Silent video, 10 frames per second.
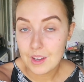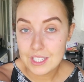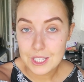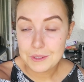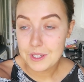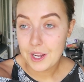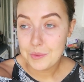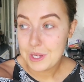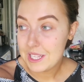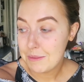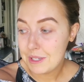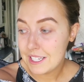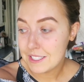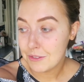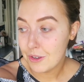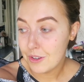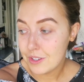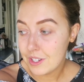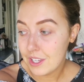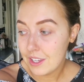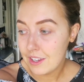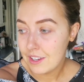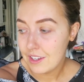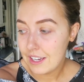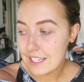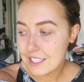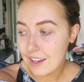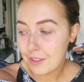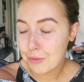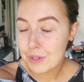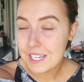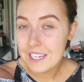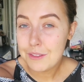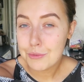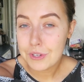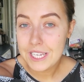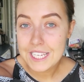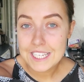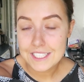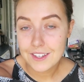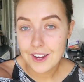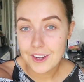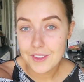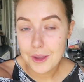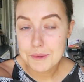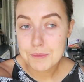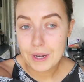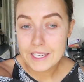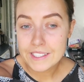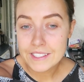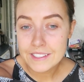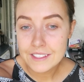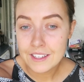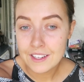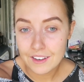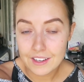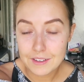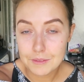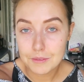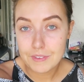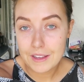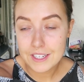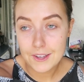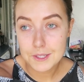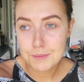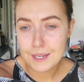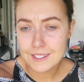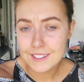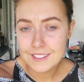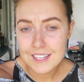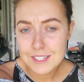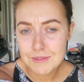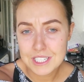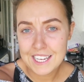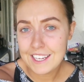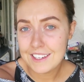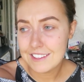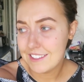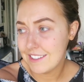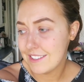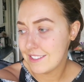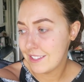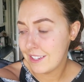I don't know where them years have gone. It's like nearly 3 years ago that I was pregnant, like found out I was pregnant. That's ridiculous.